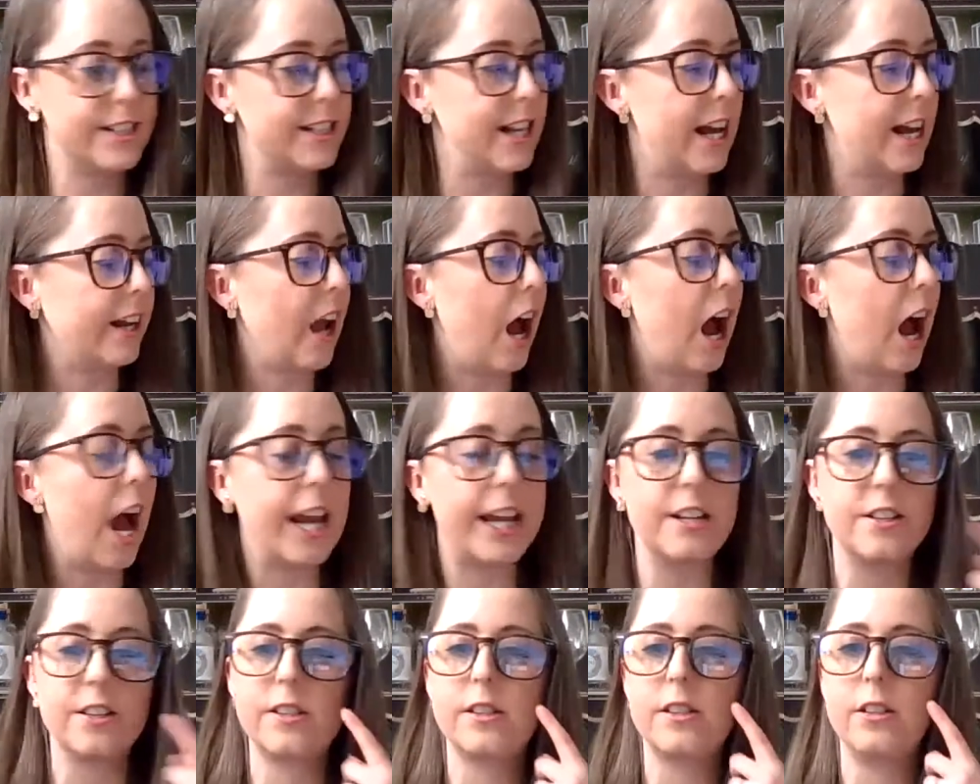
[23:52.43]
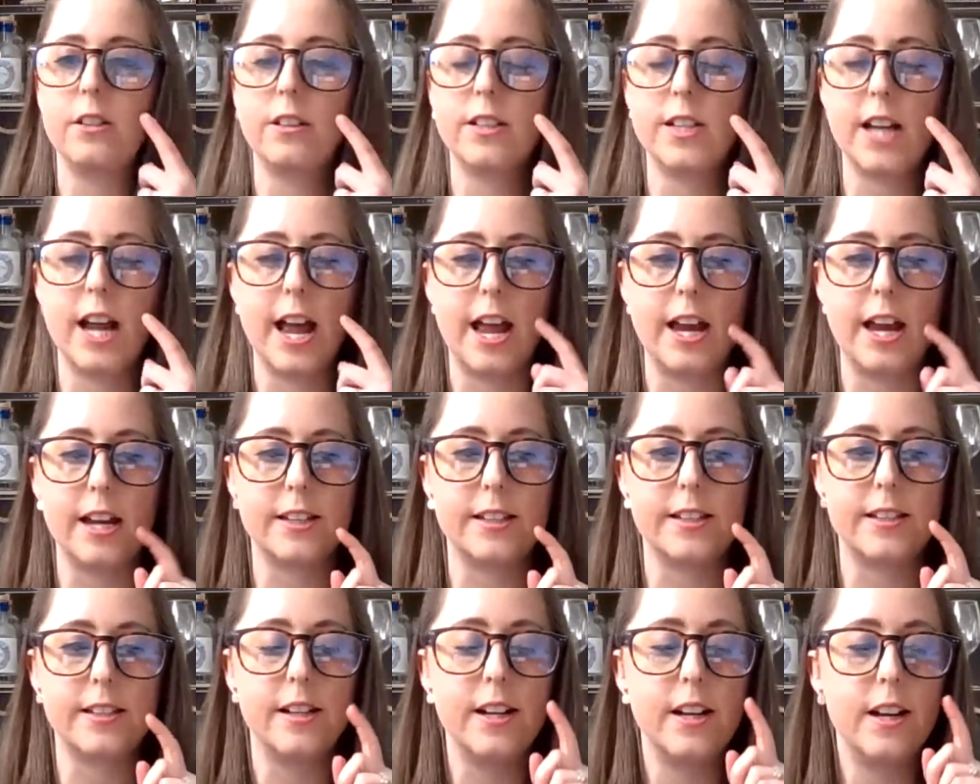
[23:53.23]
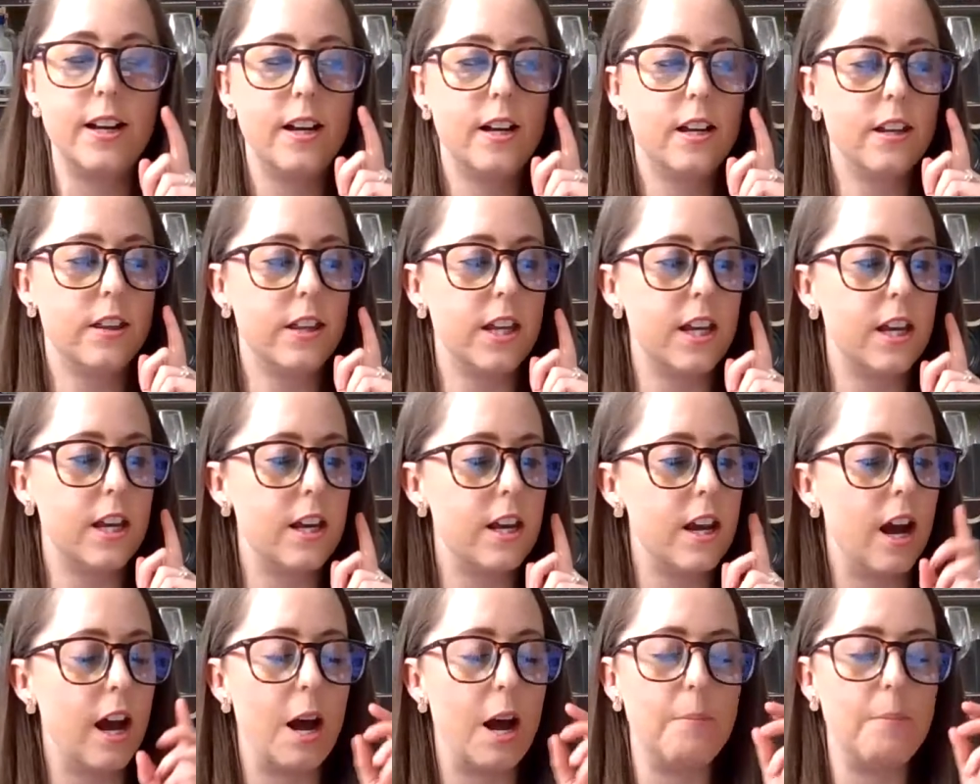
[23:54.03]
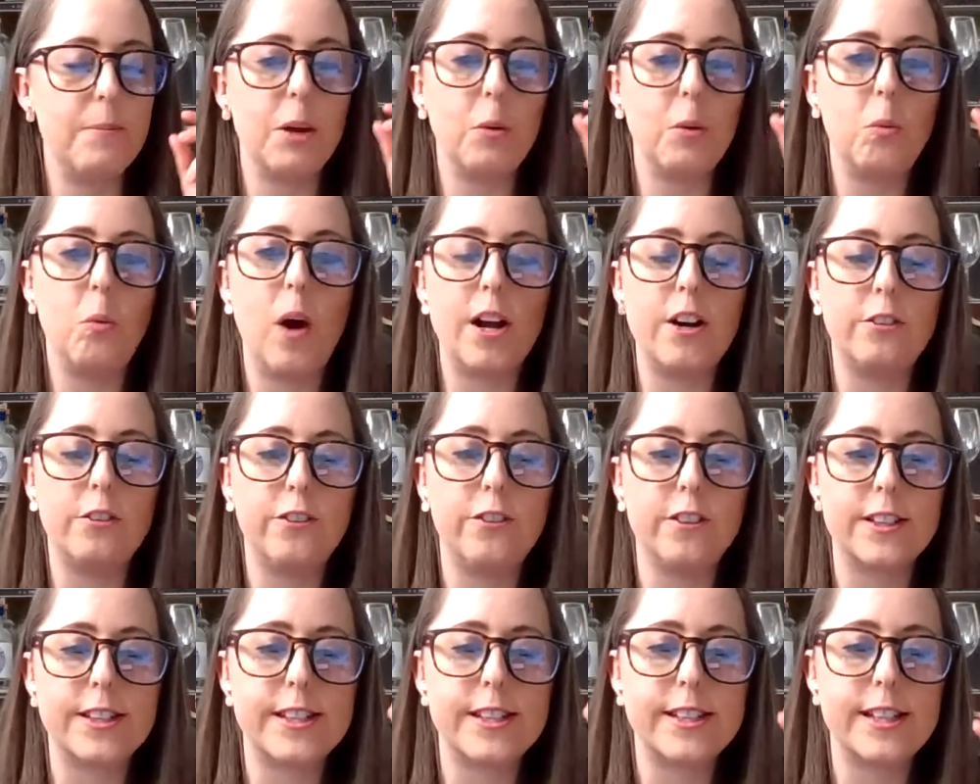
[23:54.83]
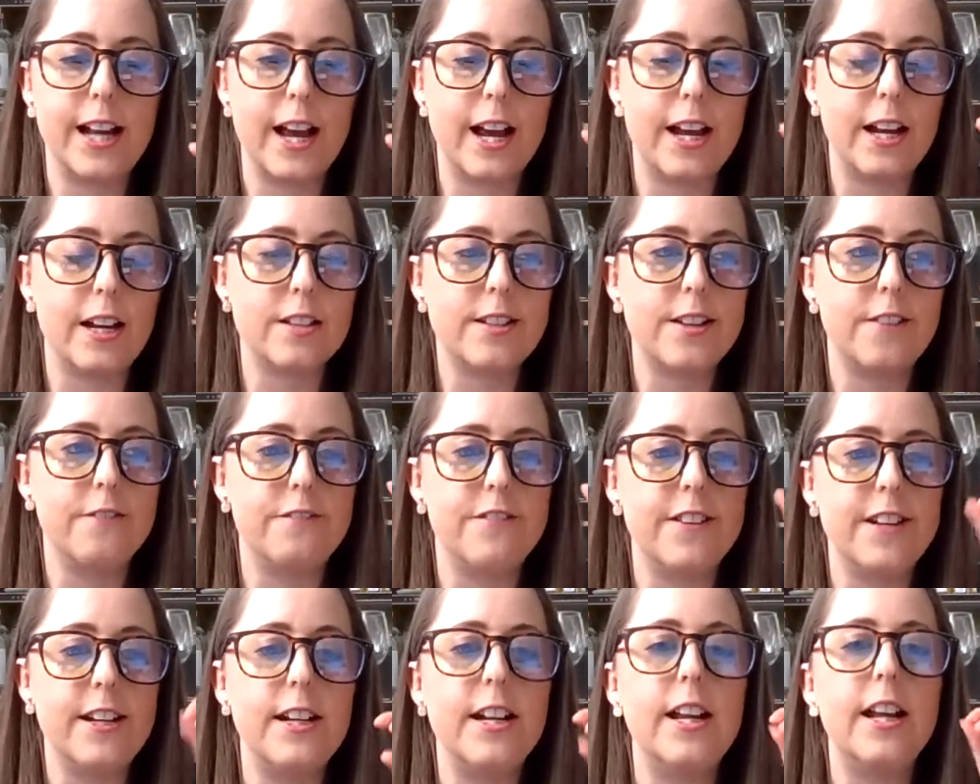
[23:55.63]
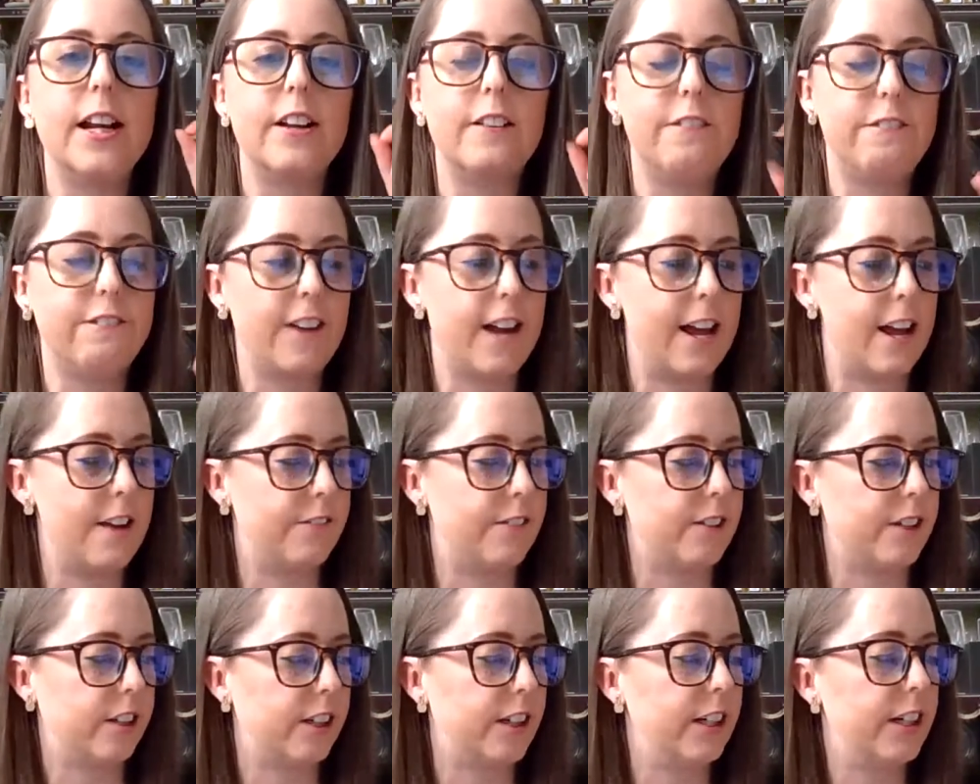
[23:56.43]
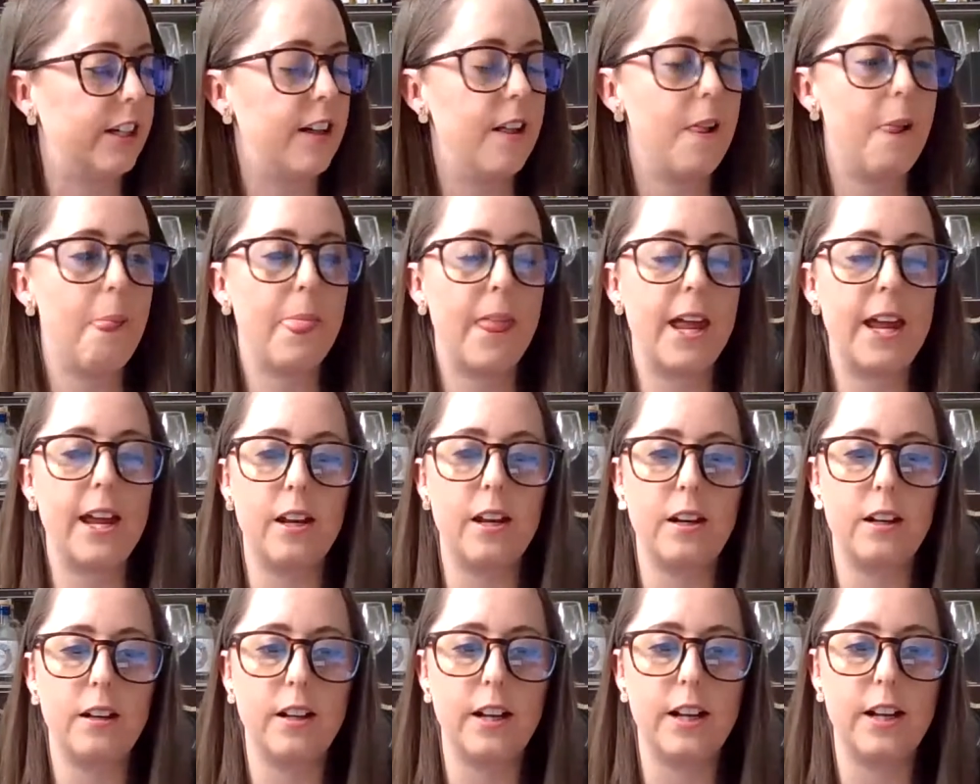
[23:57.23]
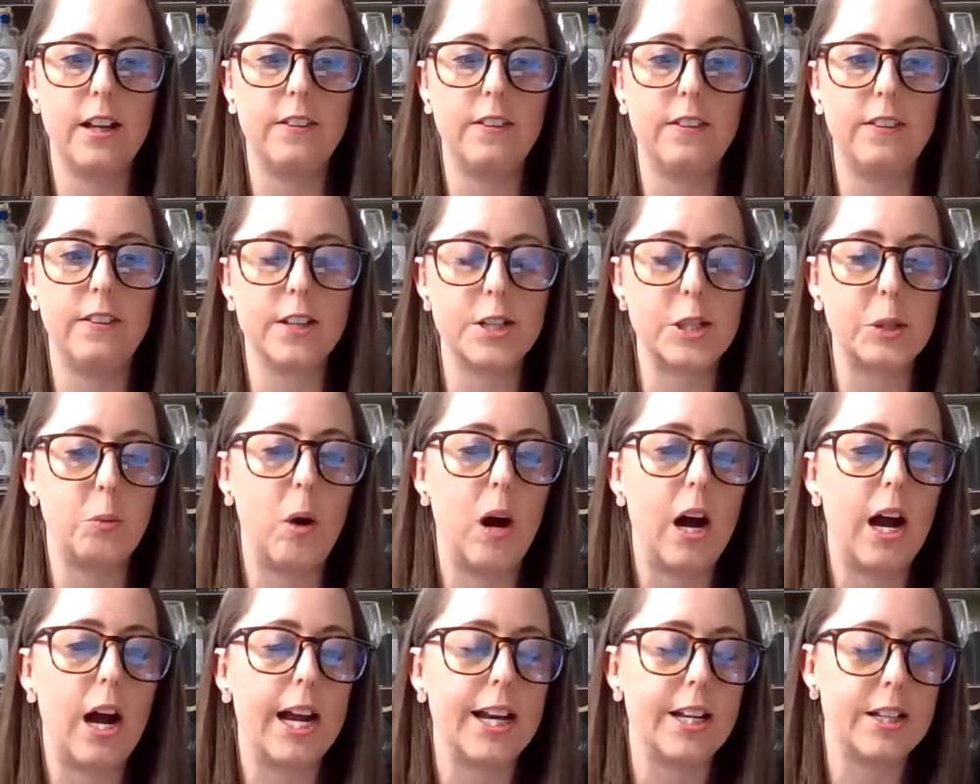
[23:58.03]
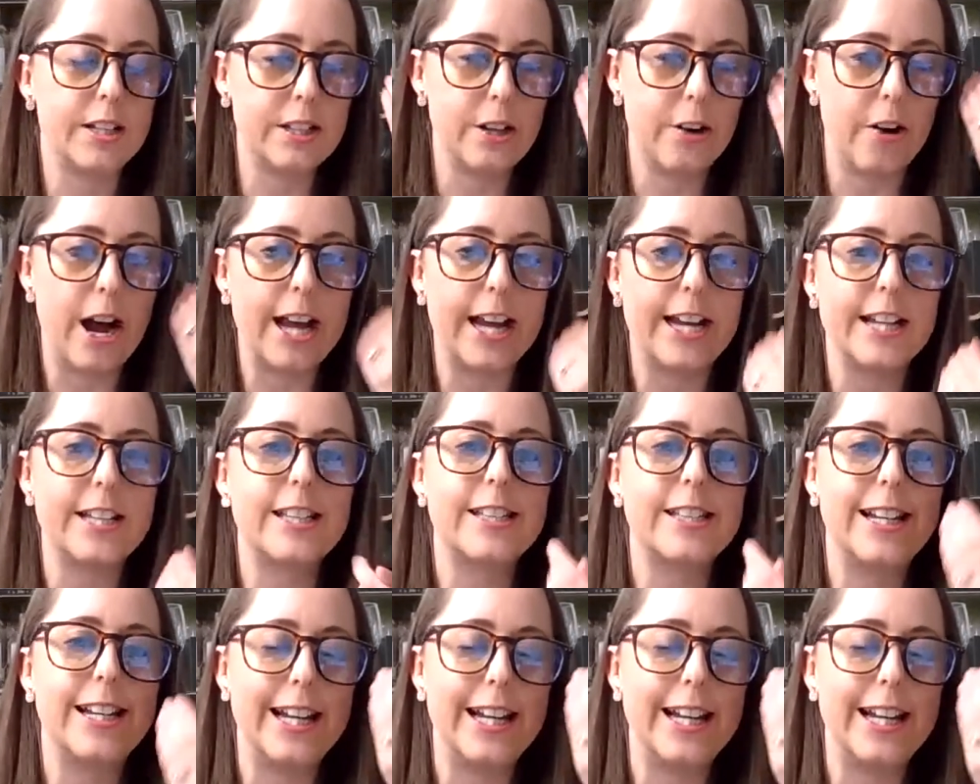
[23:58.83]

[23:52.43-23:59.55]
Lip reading: Like, I can still taste the wonderful slight vanilla flavor in this wine. So it's